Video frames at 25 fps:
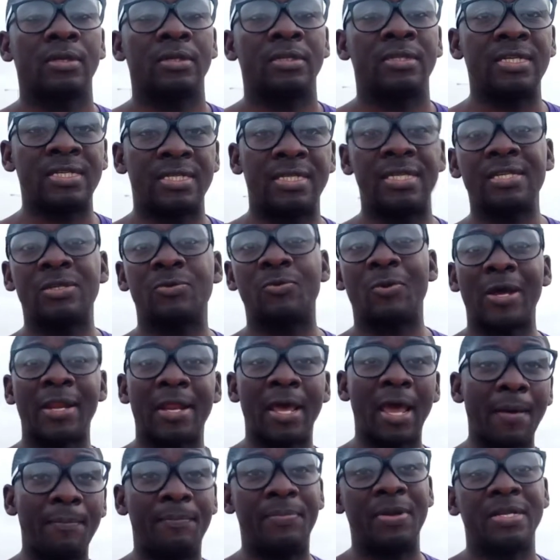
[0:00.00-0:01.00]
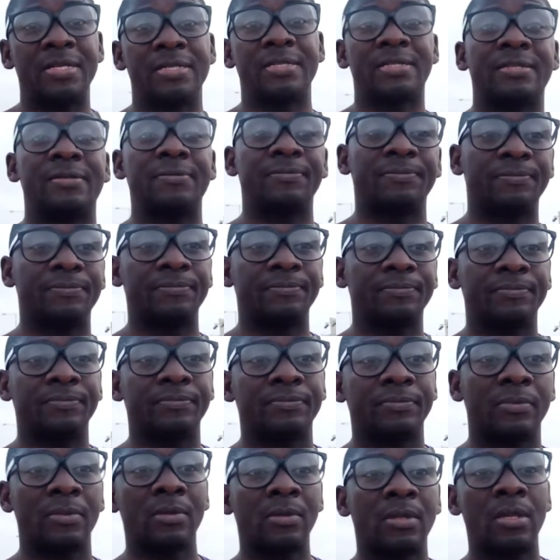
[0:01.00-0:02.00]
This is what happens.
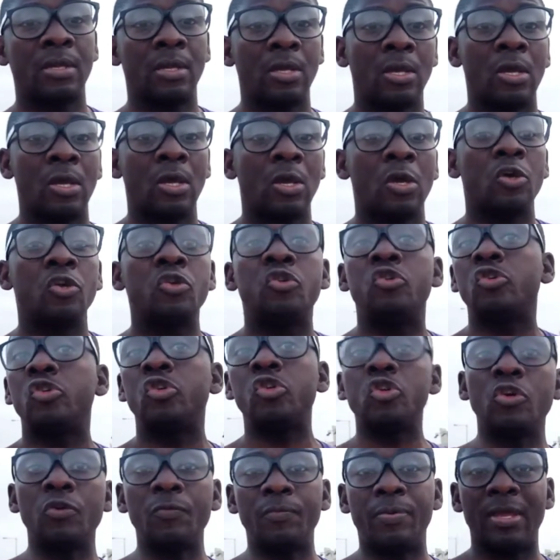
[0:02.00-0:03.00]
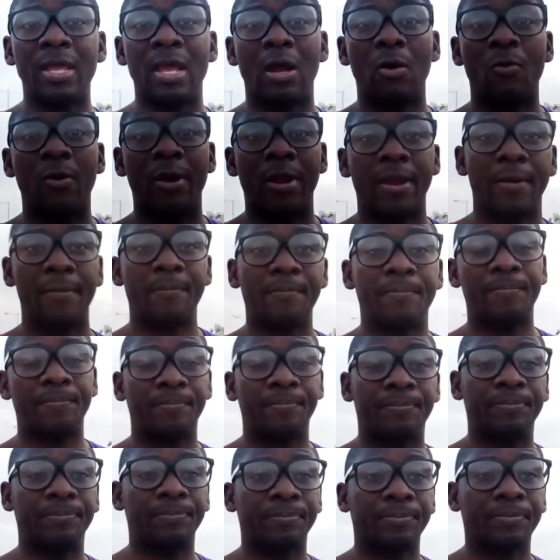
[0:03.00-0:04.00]
You should be aware.
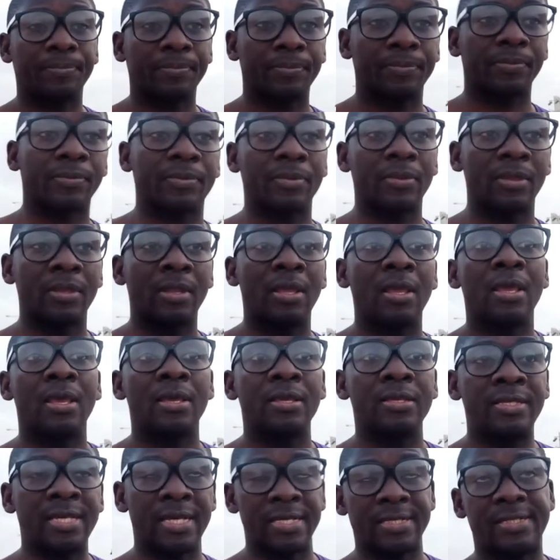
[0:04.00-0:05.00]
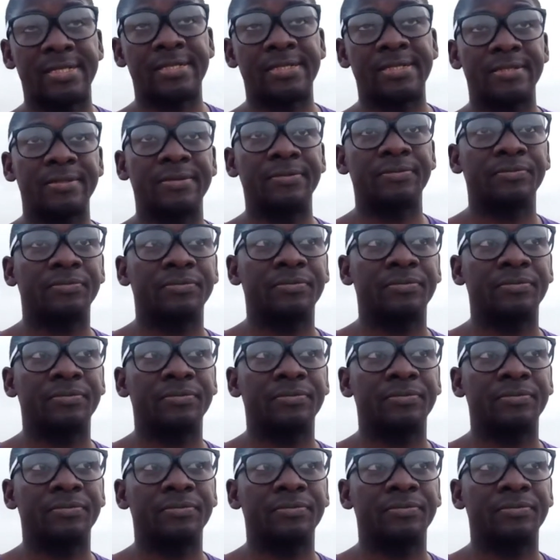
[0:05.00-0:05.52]
Yes,